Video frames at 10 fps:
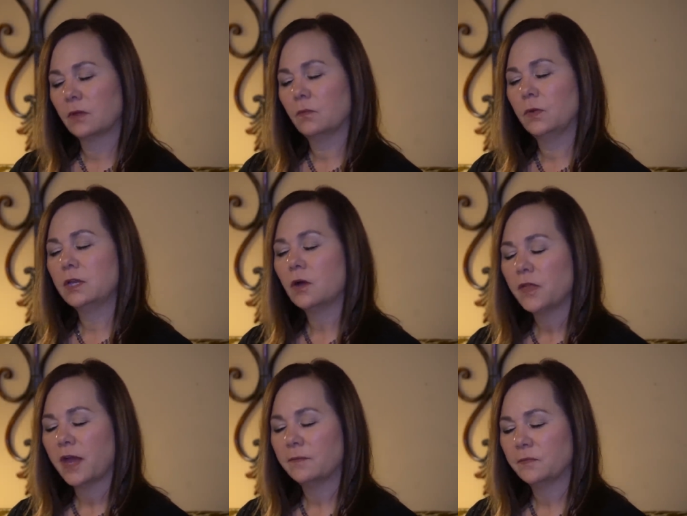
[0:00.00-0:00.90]
we know
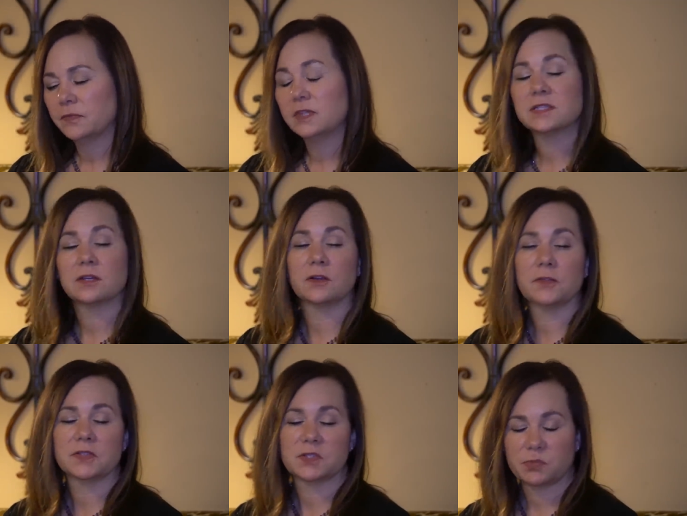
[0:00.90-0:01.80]
that this
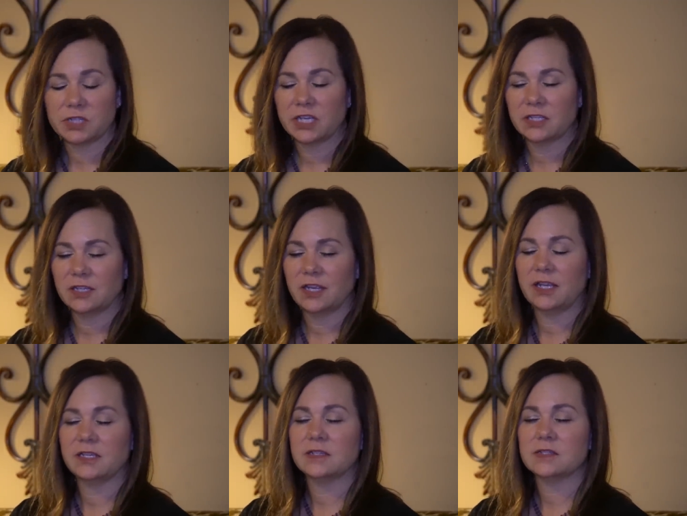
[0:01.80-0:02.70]
Earth split
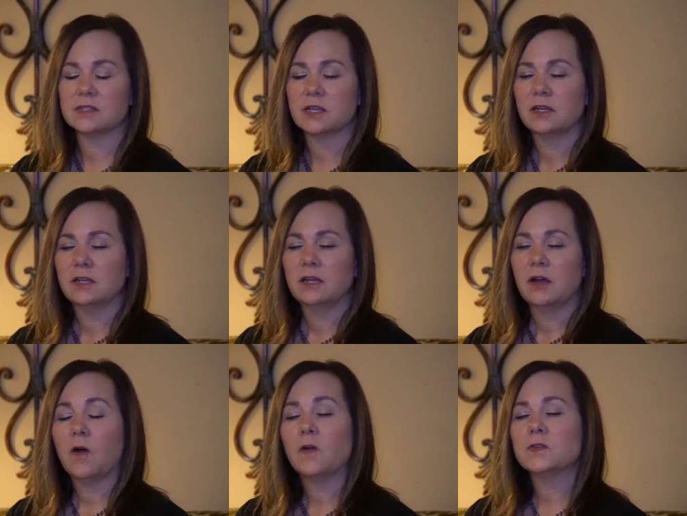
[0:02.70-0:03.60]
is
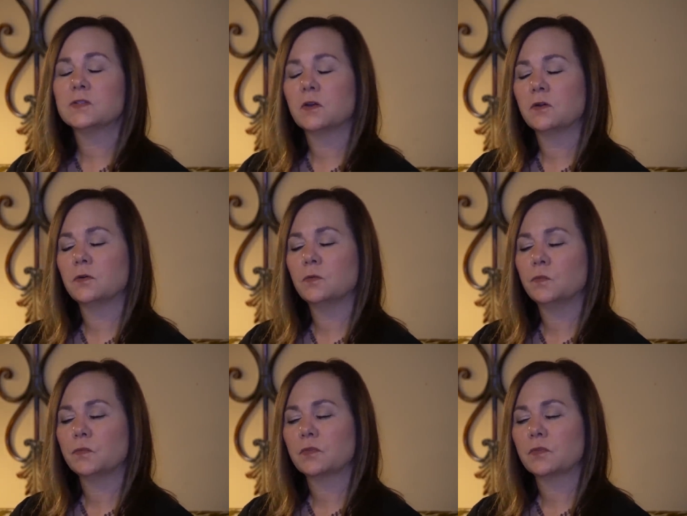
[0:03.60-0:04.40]
also